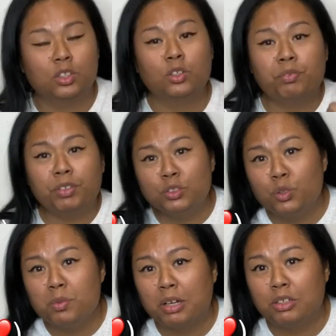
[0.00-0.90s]
the first rule
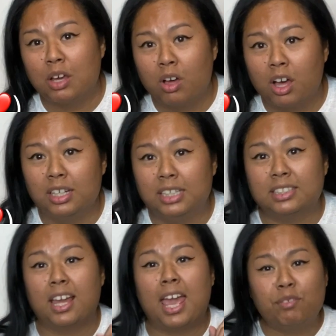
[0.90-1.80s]
about Yao Hon is
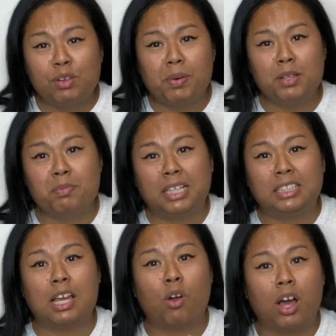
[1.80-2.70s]
that everybody makes
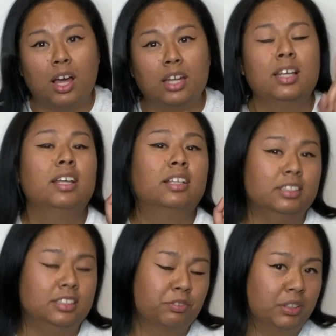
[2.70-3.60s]
Yao Hon
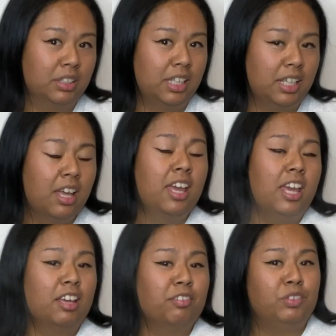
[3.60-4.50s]
differently.
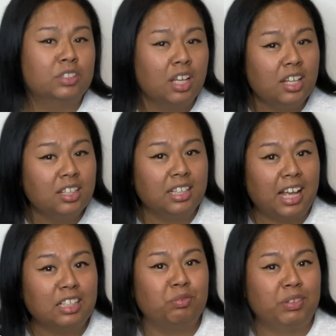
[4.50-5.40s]
If you saw in the
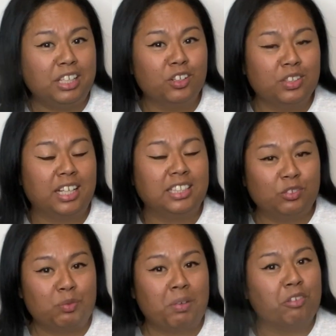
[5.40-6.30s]
last video that I did
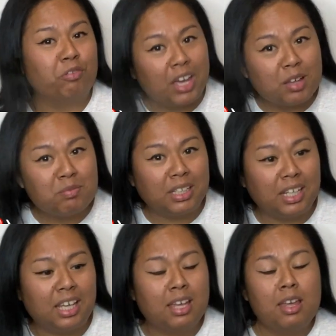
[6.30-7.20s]
with my
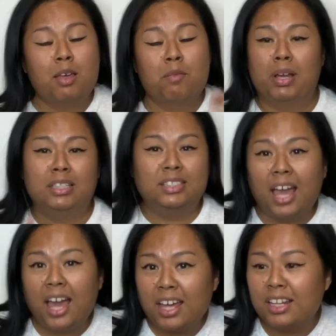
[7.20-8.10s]
family, my
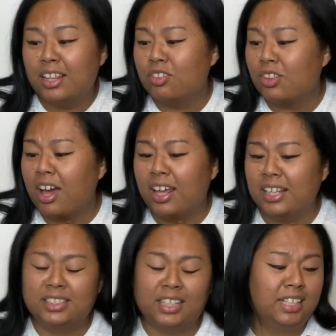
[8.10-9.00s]
dad thought
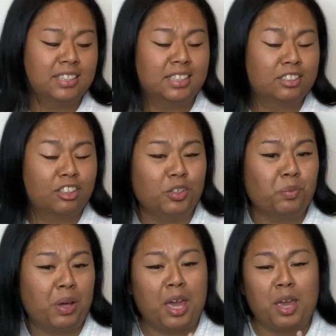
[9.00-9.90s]
it tastes a certain
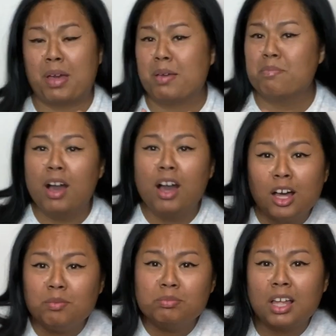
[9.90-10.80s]
way, my
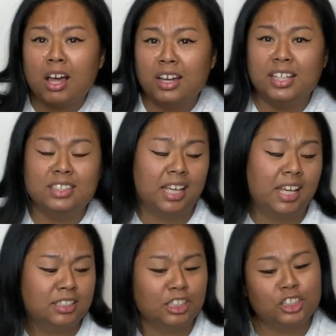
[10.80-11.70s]
mom thought it
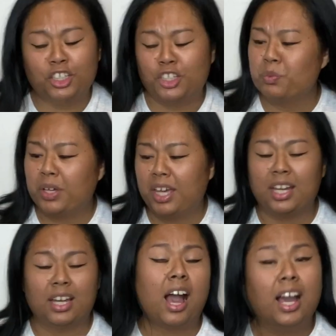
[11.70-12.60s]
tastes a certain way,
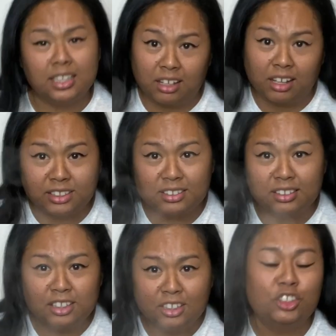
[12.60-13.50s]
and I thought it
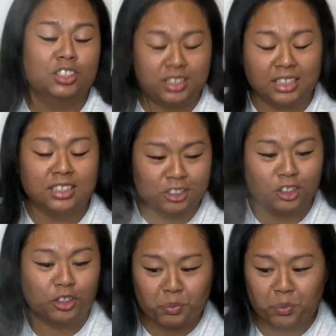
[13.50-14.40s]
should taste a
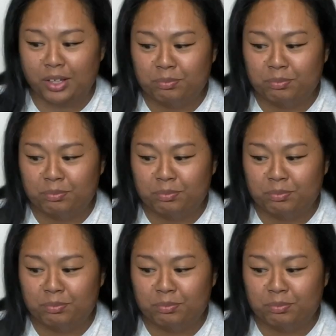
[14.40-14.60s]
certain way.